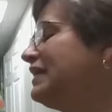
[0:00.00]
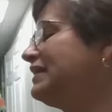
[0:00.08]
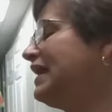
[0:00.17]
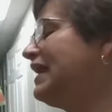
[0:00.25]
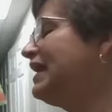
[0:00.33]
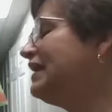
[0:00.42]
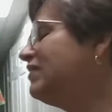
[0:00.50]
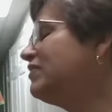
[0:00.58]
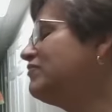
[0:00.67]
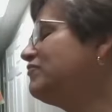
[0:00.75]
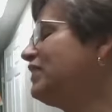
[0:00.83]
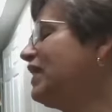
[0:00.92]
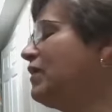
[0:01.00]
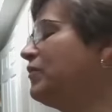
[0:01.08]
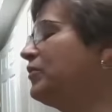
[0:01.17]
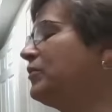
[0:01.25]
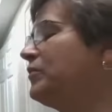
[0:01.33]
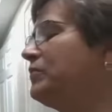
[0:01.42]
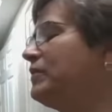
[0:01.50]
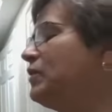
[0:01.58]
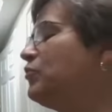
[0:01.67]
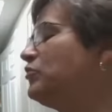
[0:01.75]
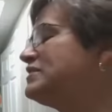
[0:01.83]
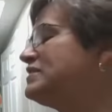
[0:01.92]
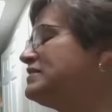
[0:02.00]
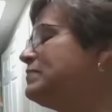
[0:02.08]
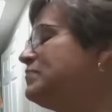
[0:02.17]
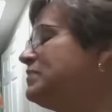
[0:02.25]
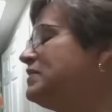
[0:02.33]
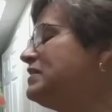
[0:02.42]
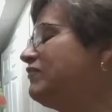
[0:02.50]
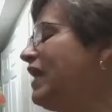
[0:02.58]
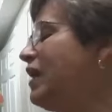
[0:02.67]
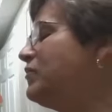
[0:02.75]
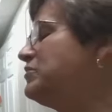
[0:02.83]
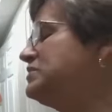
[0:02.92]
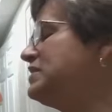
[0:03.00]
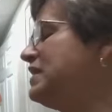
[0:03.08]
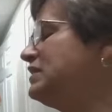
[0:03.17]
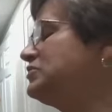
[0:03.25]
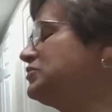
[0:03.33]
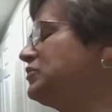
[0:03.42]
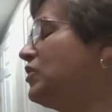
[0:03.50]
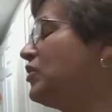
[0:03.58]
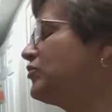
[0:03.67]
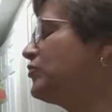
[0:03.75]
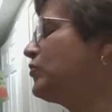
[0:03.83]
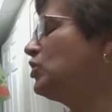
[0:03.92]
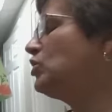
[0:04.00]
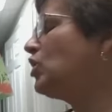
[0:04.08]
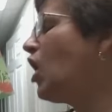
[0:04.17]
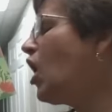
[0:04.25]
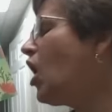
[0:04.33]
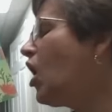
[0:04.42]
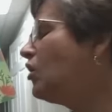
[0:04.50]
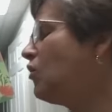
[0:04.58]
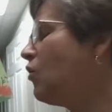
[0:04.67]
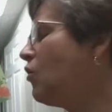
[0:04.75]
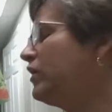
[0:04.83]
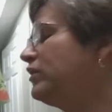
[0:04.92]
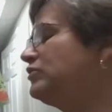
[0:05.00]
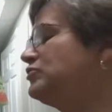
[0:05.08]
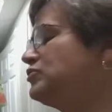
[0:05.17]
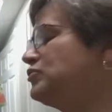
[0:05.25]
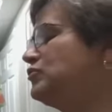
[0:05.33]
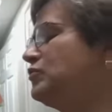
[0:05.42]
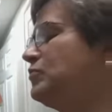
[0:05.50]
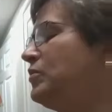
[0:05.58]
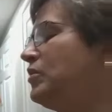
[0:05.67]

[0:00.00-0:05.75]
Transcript: land on a flower. It will sip the flower's nectar through a long coiled tube